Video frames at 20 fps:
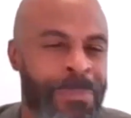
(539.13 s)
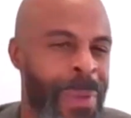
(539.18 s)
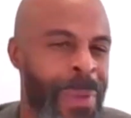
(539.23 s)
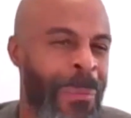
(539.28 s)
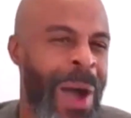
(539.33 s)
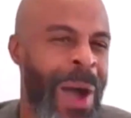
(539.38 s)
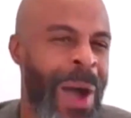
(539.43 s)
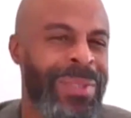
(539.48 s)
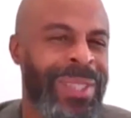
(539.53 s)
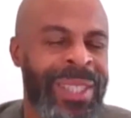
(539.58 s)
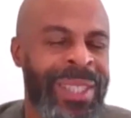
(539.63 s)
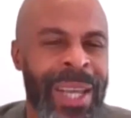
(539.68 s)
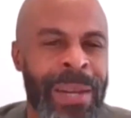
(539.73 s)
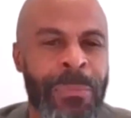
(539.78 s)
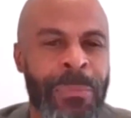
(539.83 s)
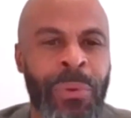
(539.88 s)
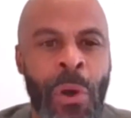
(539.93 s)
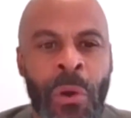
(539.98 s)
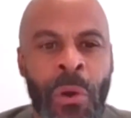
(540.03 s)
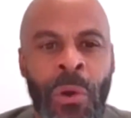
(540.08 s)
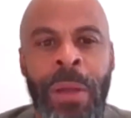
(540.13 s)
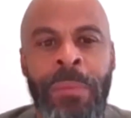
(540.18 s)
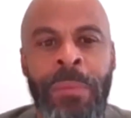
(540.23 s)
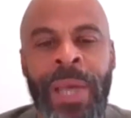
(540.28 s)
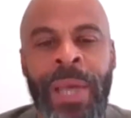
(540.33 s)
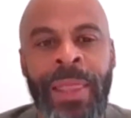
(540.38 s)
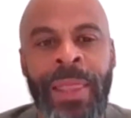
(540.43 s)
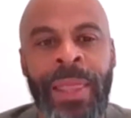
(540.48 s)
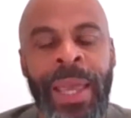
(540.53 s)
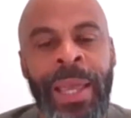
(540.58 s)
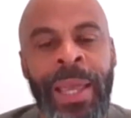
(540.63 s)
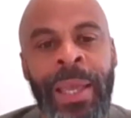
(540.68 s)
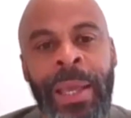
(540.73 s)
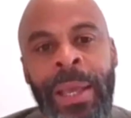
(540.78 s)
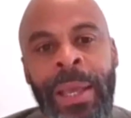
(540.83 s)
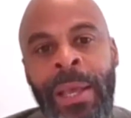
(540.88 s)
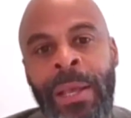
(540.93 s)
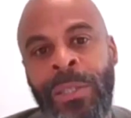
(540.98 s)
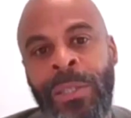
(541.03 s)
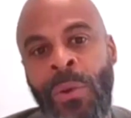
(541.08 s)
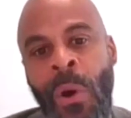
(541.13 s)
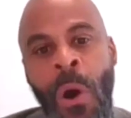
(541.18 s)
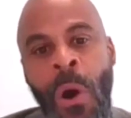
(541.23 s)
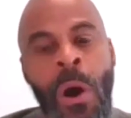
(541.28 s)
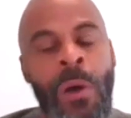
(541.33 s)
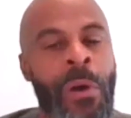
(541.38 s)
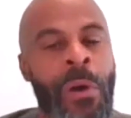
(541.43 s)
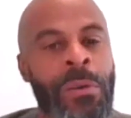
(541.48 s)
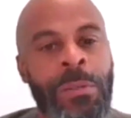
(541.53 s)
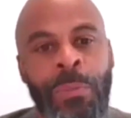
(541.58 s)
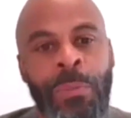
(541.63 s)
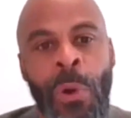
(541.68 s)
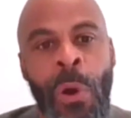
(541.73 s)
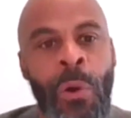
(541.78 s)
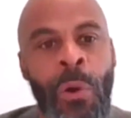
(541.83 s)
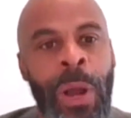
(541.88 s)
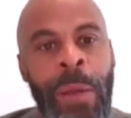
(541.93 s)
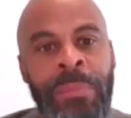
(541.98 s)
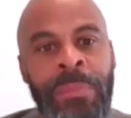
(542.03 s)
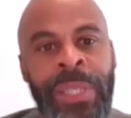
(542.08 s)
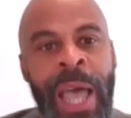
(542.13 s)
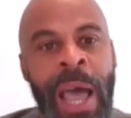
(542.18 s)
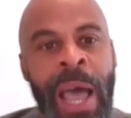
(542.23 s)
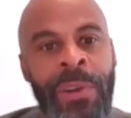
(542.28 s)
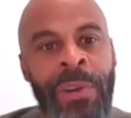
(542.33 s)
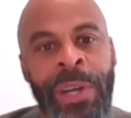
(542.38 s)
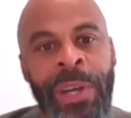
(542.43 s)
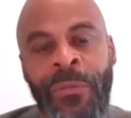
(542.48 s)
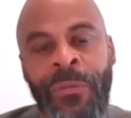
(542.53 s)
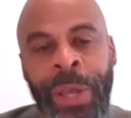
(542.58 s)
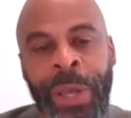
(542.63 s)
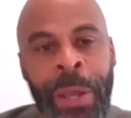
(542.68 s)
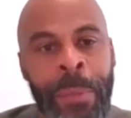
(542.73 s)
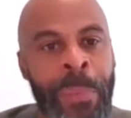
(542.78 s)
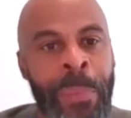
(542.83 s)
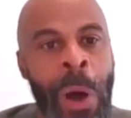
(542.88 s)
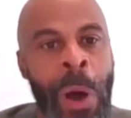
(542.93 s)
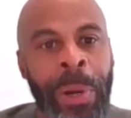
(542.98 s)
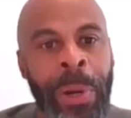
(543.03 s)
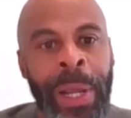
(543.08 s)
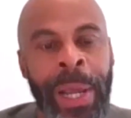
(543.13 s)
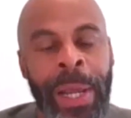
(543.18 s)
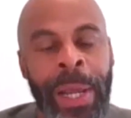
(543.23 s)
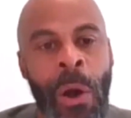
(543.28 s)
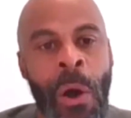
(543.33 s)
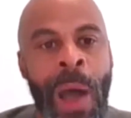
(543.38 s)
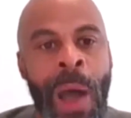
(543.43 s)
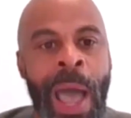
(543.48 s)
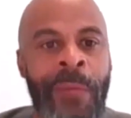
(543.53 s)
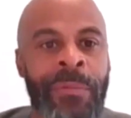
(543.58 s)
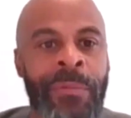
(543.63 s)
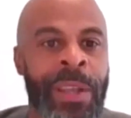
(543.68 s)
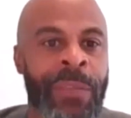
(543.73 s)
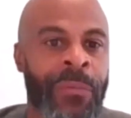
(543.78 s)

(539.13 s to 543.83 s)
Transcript: about 10 programs i think so all those programs have a different component and all have